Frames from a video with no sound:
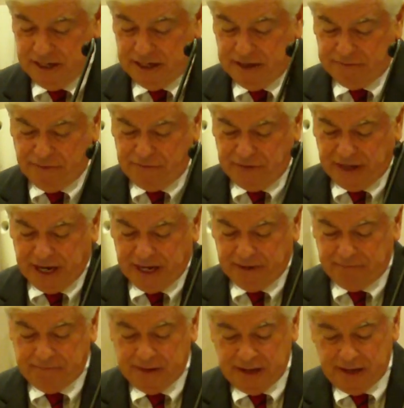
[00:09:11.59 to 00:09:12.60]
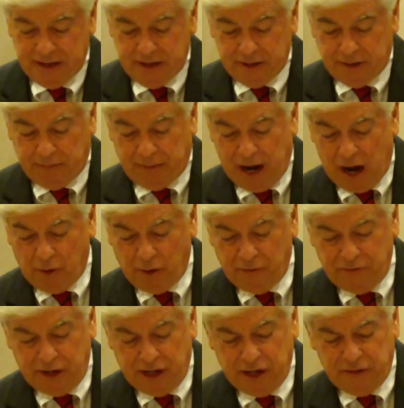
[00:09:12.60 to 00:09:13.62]
never forget the power
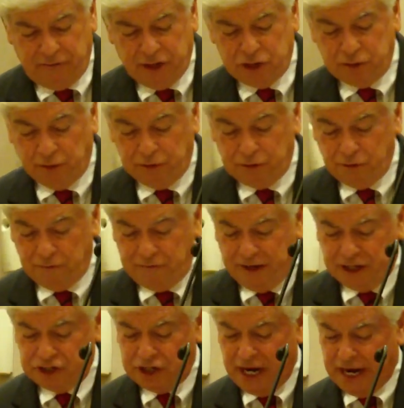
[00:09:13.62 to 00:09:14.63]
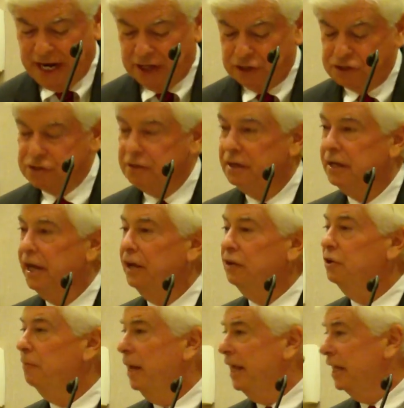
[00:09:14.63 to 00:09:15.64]
of an individual to affect change
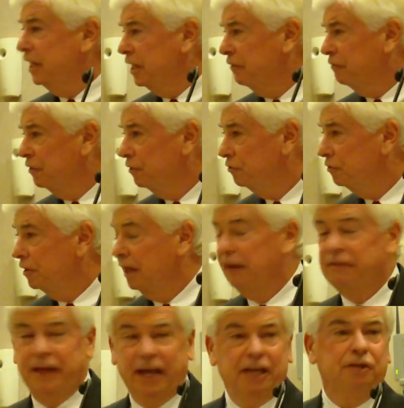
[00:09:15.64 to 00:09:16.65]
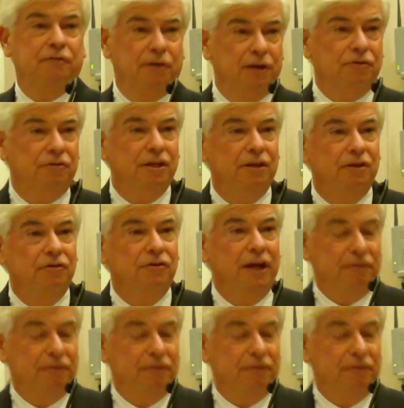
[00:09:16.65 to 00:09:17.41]
and to make a difference. I thank you for listening this